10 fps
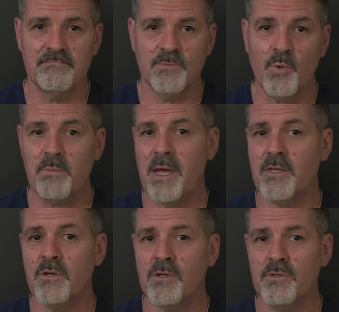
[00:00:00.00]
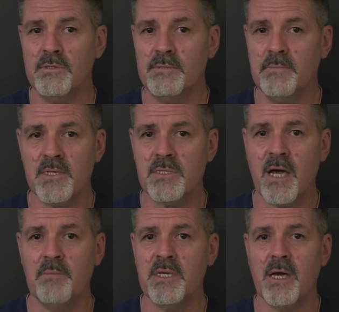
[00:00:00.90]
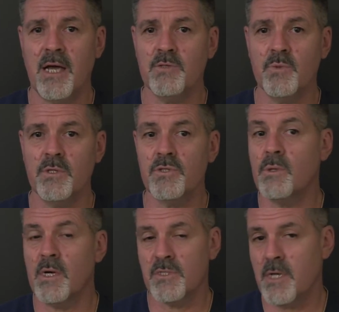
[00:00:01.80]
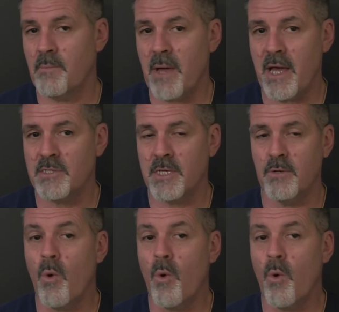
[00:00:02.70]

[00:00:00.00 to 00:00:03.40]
We might conclude it must not be God's will, so I'll stop asking.